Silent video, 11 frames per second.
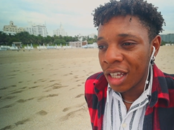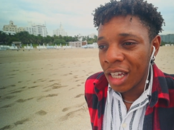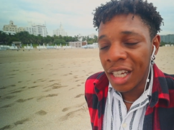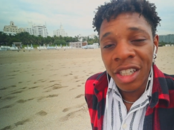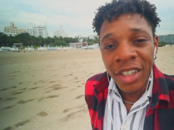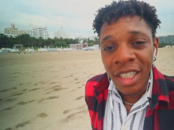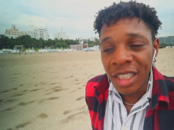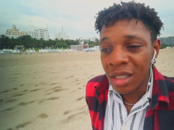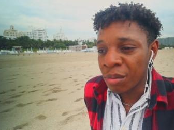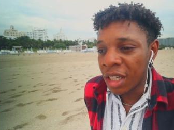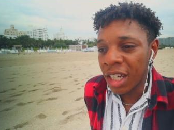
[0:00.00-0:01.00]
Either
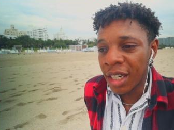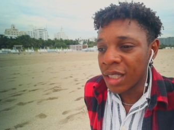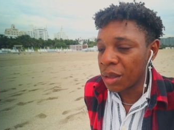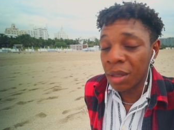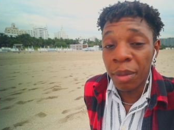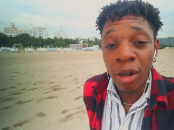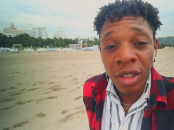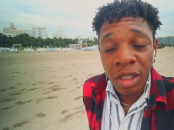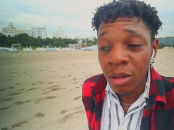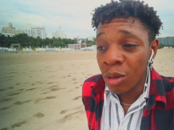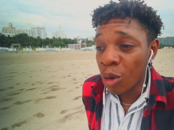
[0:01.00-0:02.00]
is because I'm
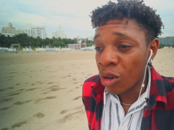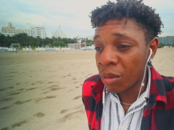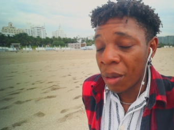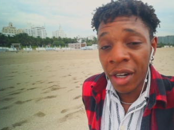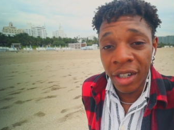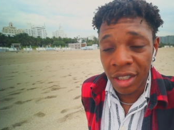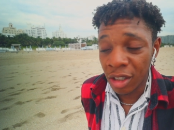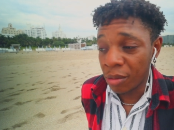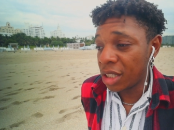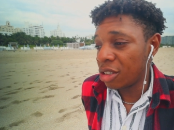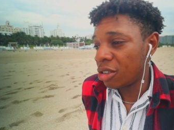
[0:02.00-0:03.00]
supposed to or my parents
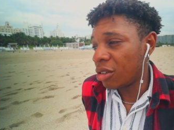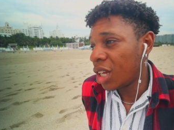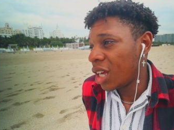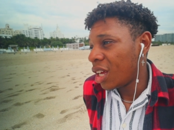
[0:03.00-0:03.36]
told me to.